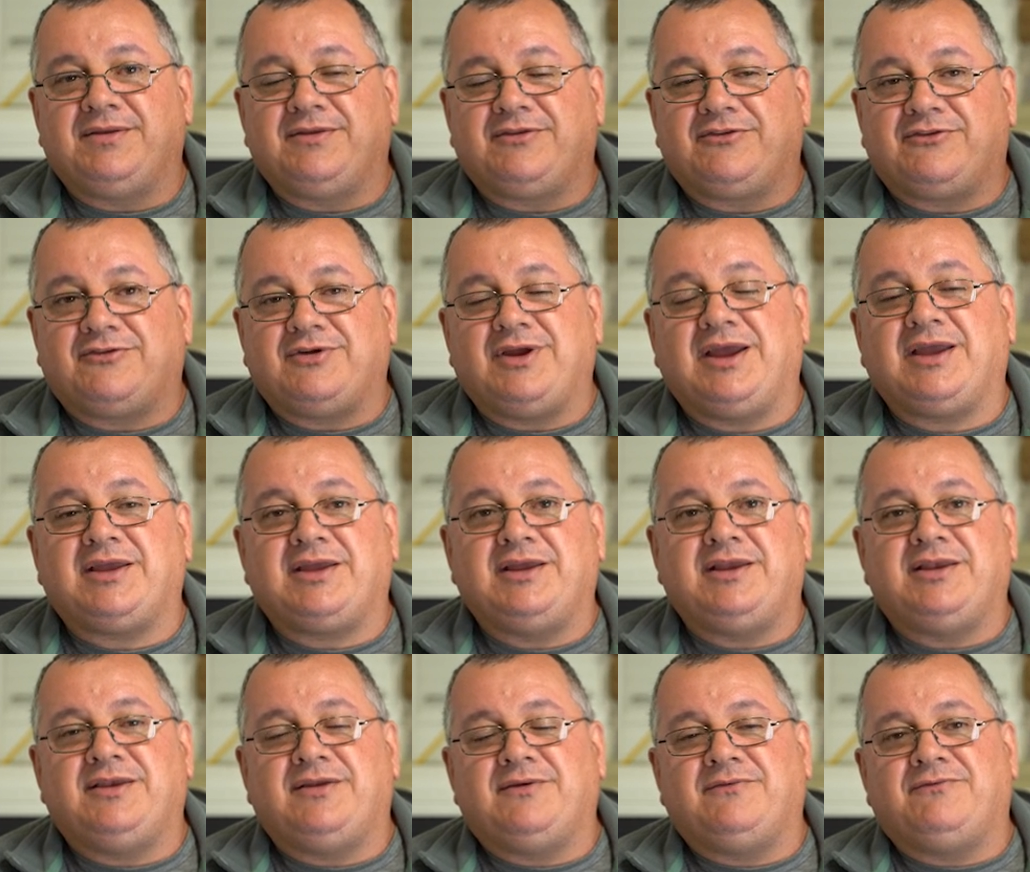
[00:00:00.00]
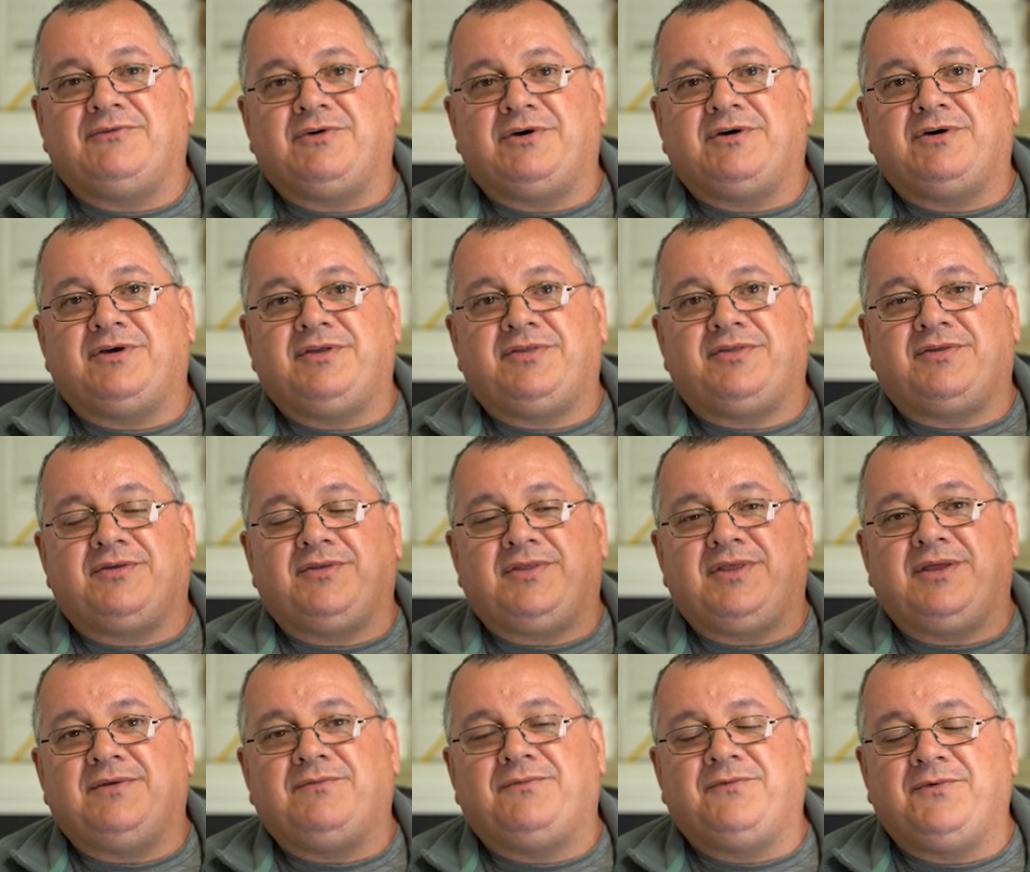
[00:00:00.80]
tracking device or
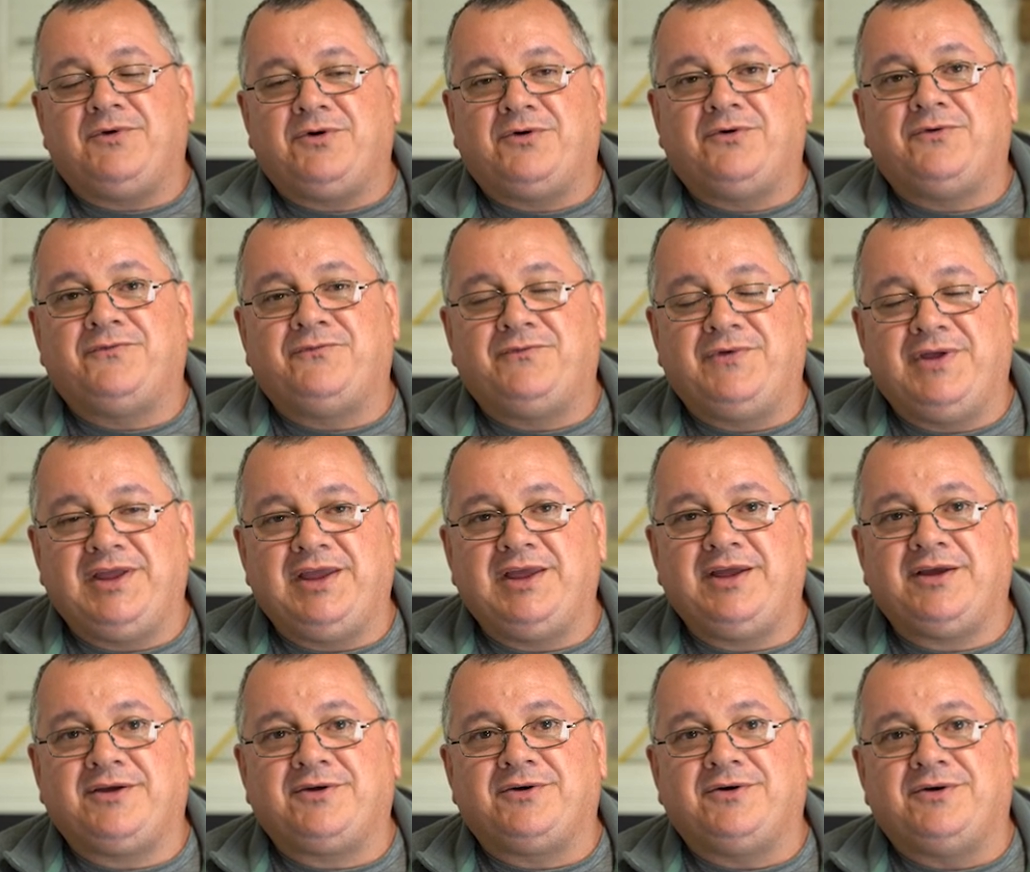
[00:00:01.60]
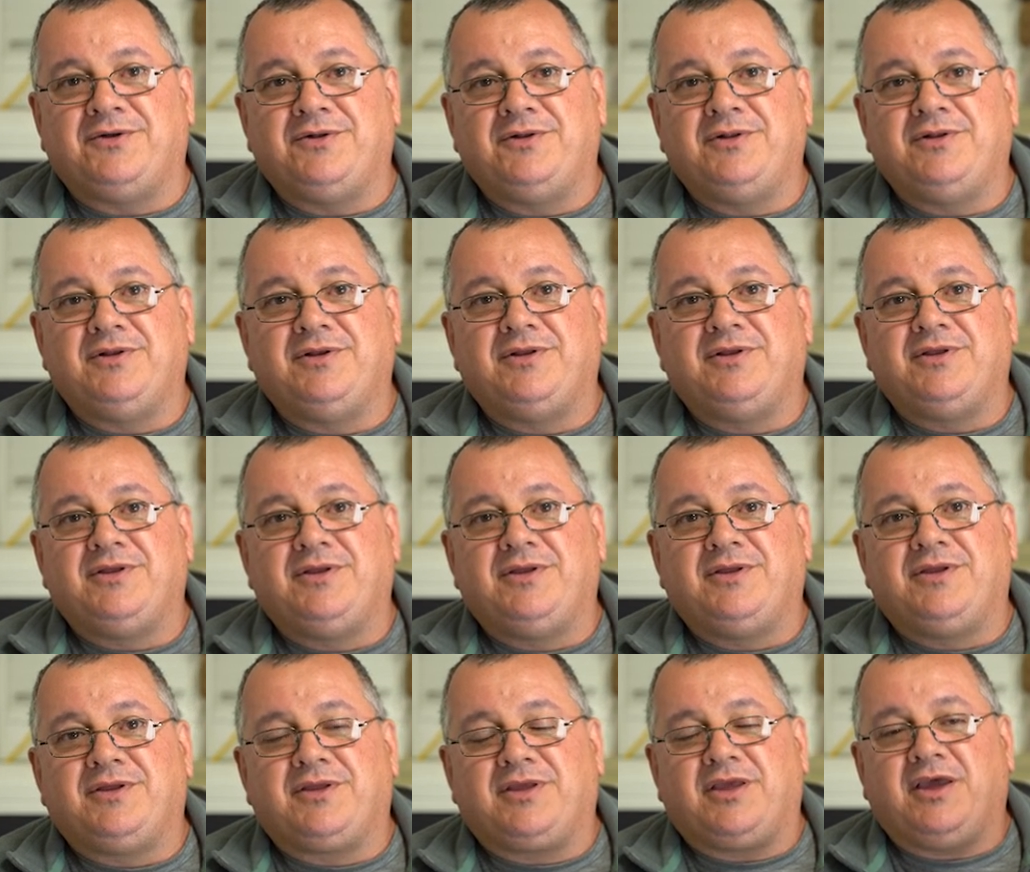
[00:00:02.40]
your vehicle
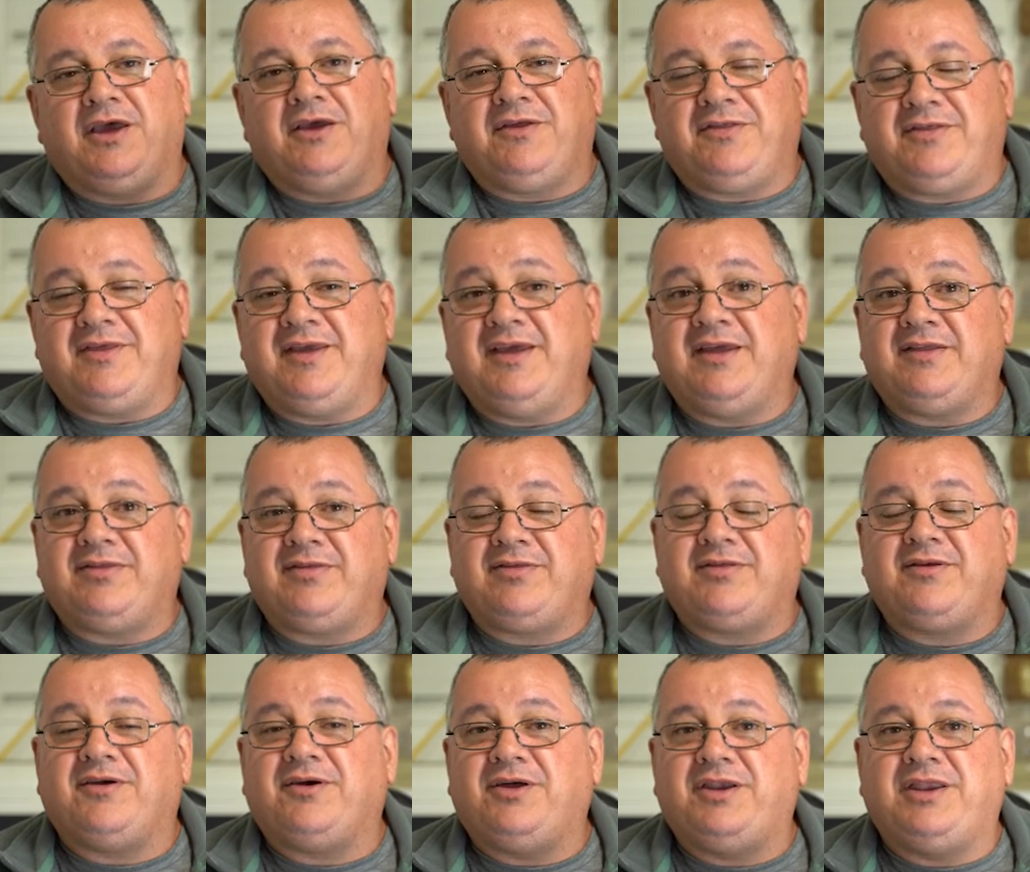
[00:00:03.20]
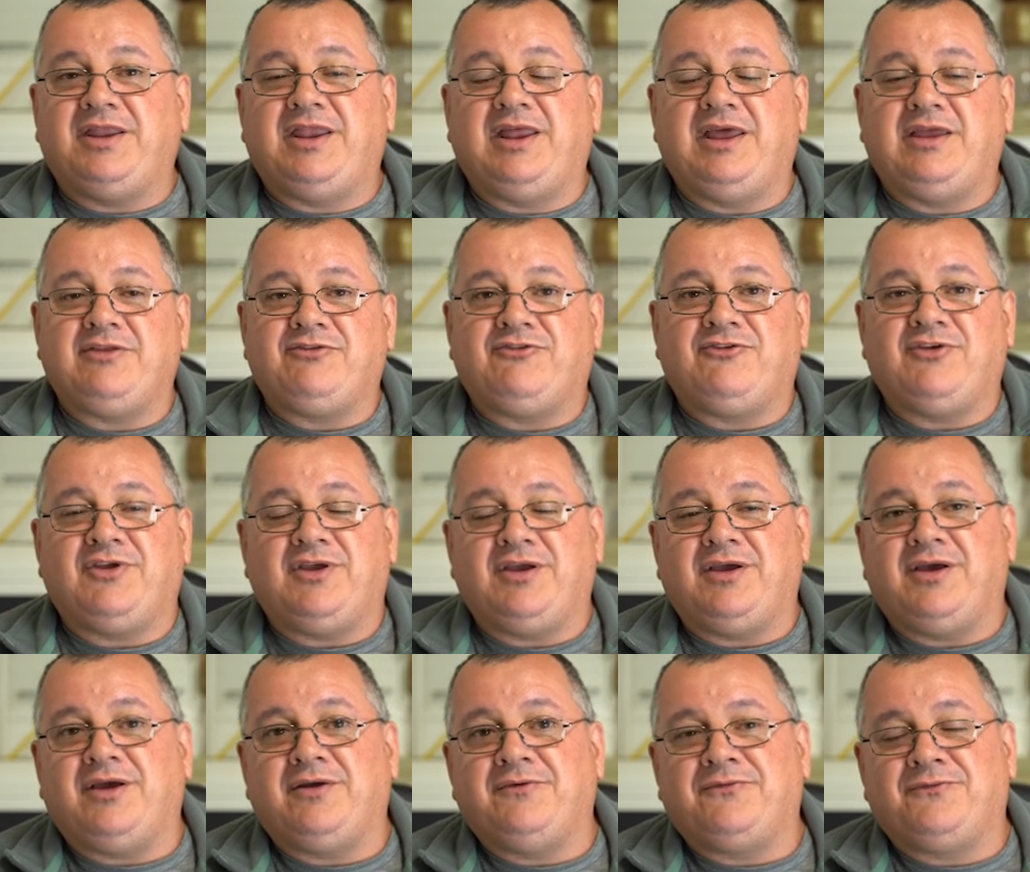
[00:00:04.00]
goes outside of that
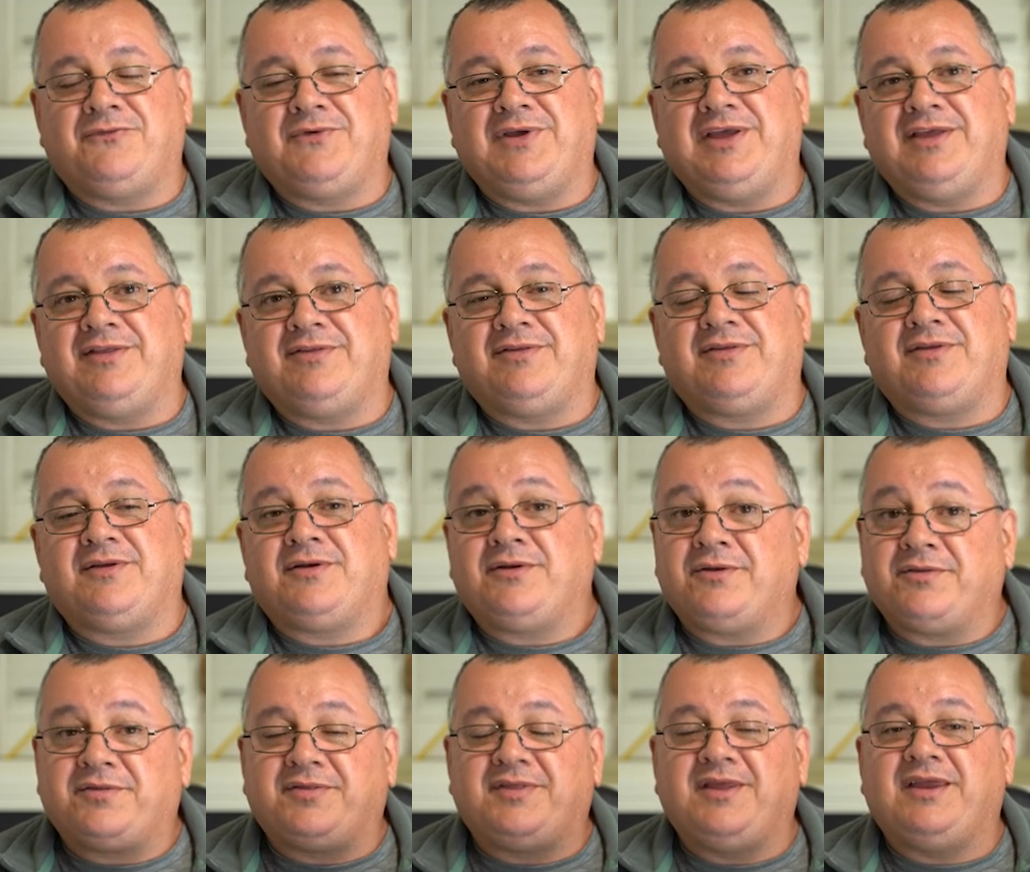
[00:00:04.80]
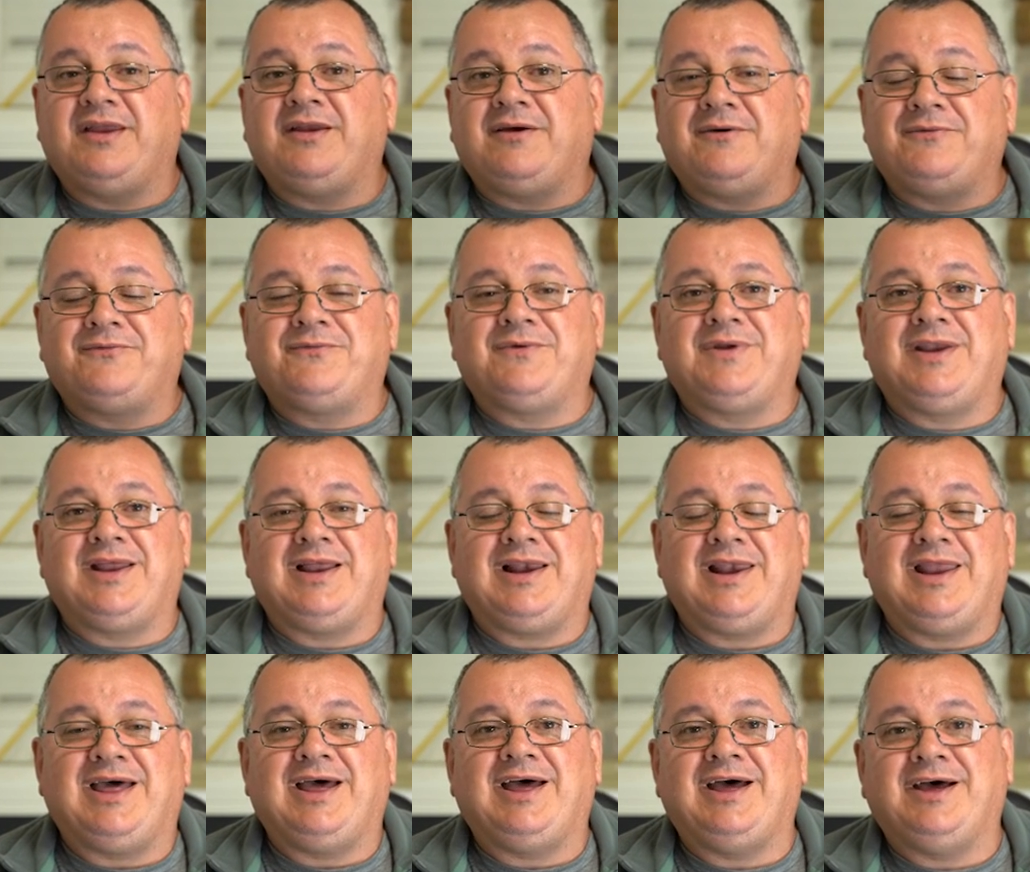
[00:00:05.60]
geo fence, it'll set off an
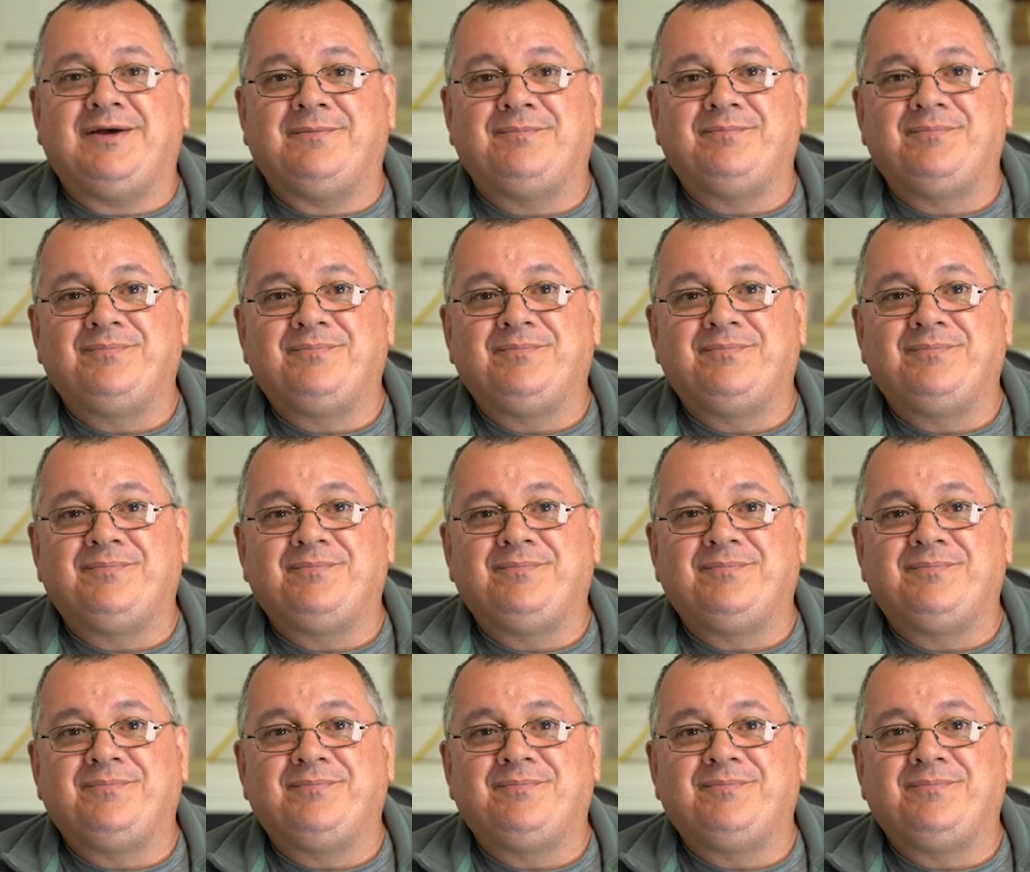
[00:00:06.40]
alarm.